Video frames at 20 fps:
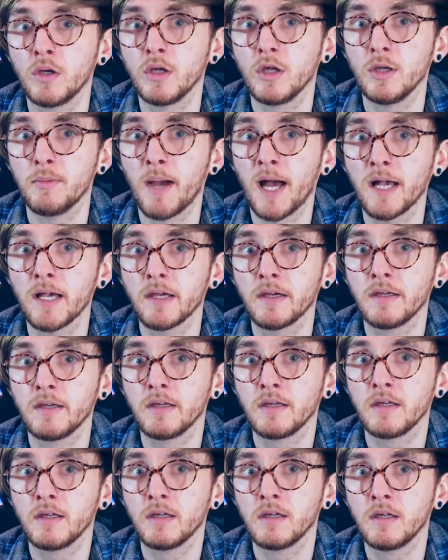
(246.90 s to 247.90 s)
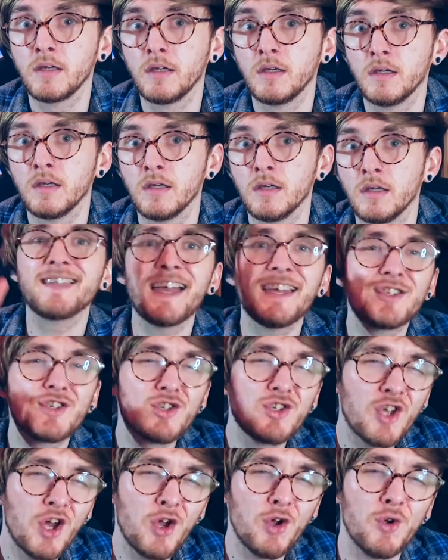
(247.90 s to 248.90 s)
Back.
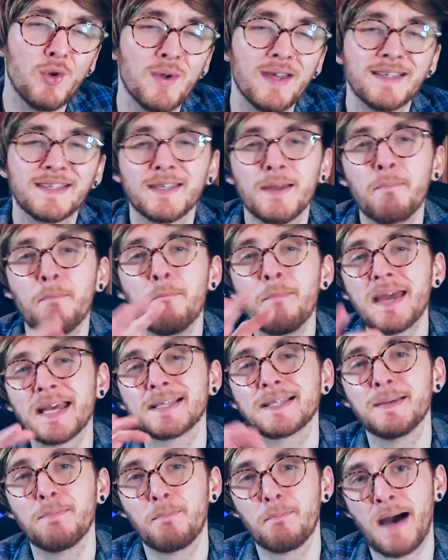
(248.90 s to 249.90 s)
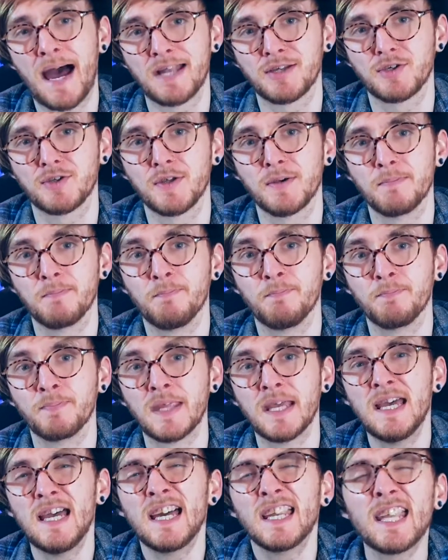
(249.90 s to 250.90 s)
Stage 2 is to mix and match them.
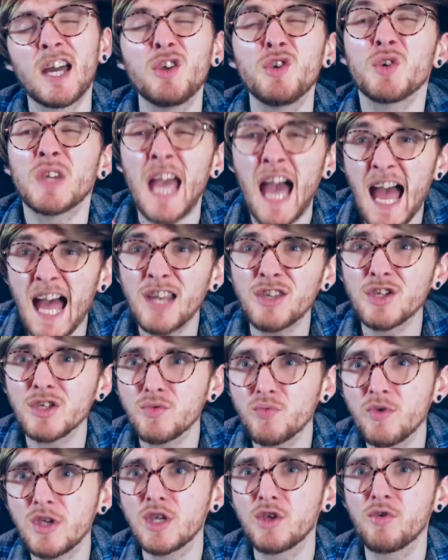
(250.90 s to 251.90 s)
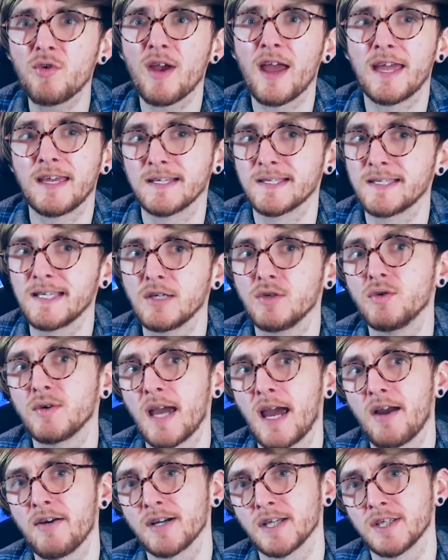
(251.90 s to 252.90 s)
Now you can just recreate a single
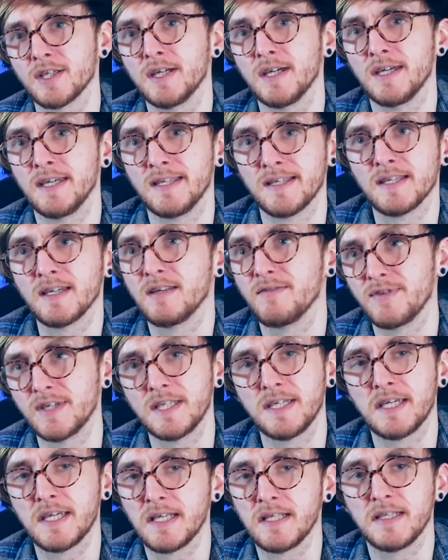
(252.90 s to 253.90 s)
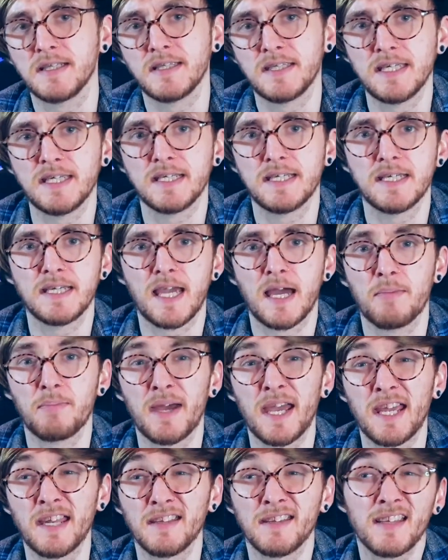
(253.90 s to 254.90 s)
character inside of a D&D
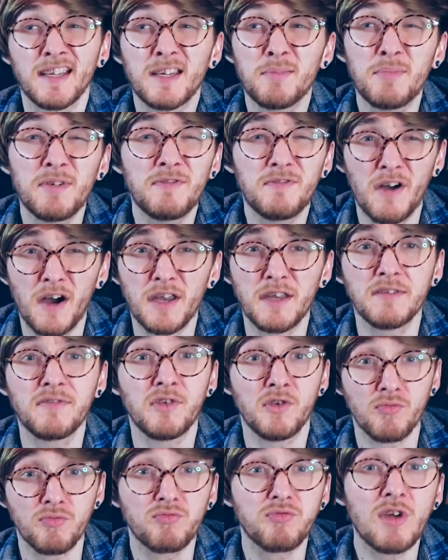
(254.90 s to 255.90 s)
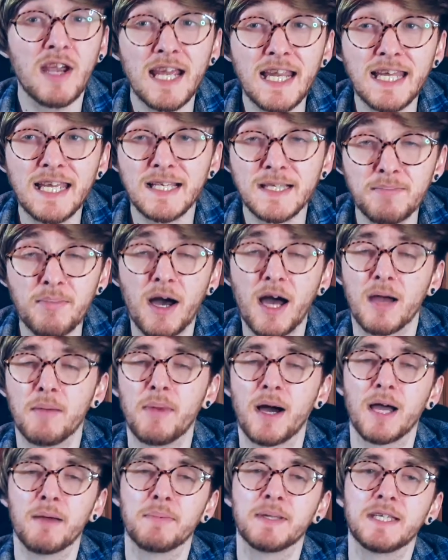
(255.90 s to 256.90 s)
campaign, and that can be fun if you're really inspired
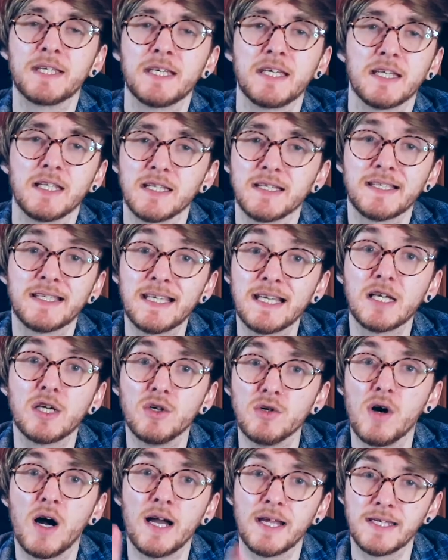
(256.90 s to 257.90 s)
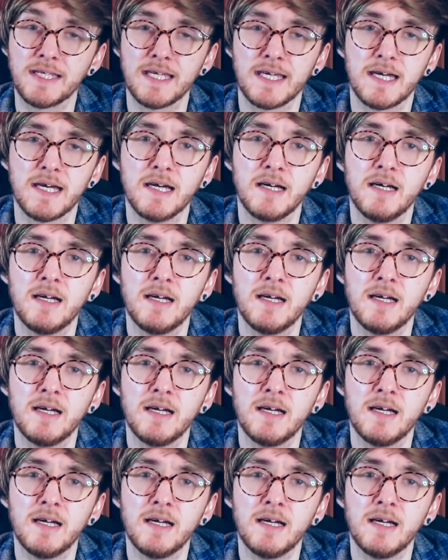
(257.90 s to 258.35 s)
by a particular single idea.